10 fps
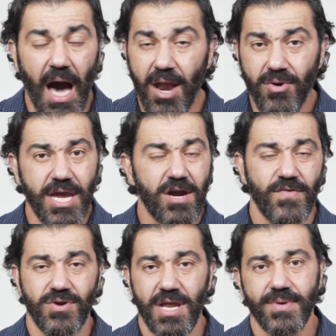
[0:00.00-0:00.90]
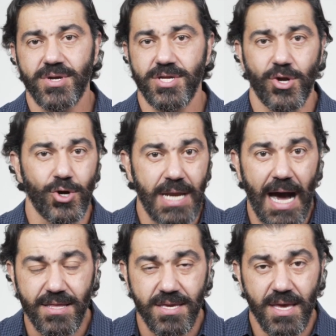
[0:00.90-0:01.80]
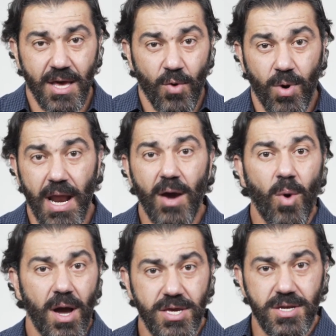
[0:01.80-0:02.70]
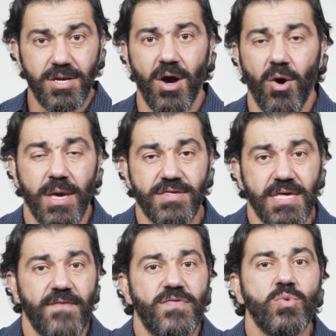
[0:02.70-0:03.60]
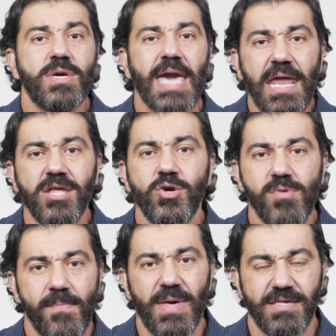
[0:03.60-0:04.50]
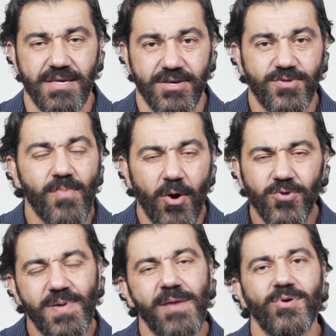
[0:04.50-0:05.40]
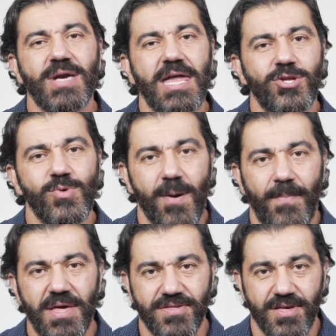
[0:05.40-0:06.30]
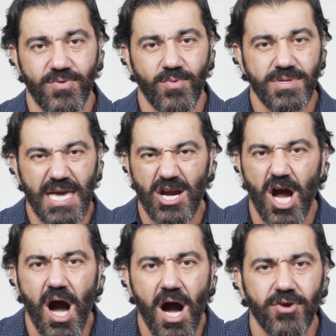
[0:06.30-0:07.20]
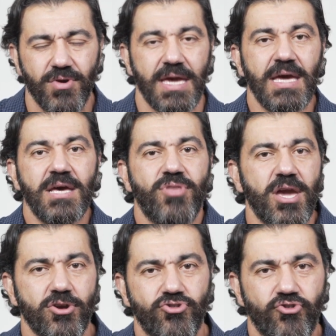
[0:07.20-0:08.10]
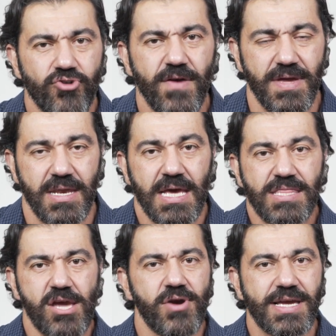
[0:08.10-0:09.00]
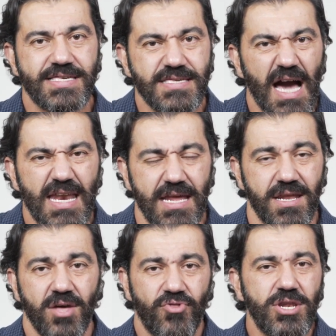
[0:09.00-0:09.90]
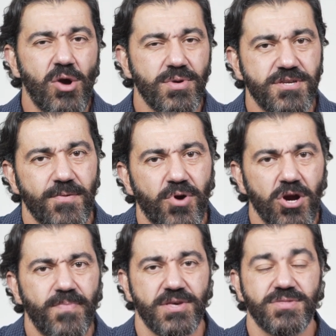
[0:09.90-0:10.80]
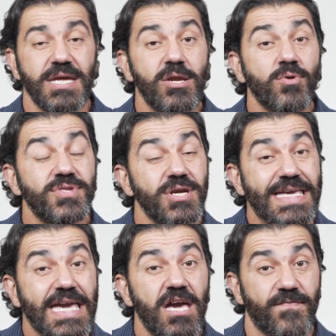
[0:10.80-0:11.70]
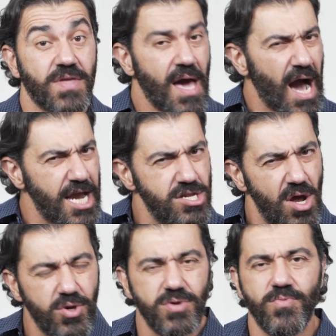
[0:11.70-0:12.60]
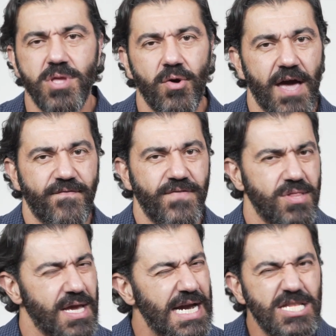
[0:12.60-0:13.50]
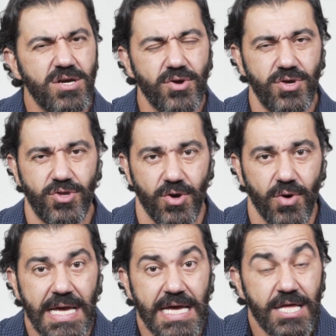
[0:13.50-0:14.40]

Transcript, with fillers: I don't care if you're an immigrant or not. What I want you to know is that if you get into a business, most people get into a business, they are hungry, they are driven, they are excited, they know it's their purpose, they know it's their gift. I know you know that feeling. I know you do.